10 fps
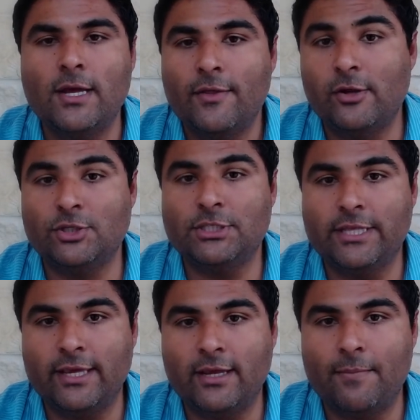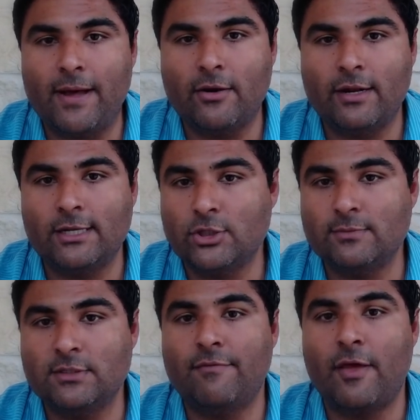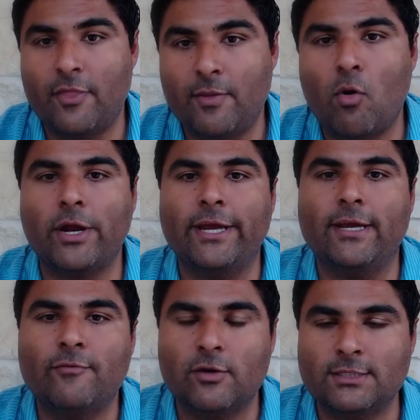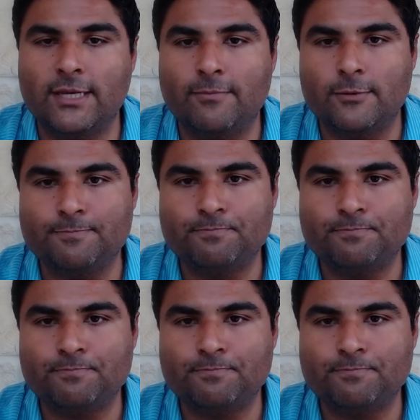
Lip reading: They're just thinking about it in terms of the market, for example.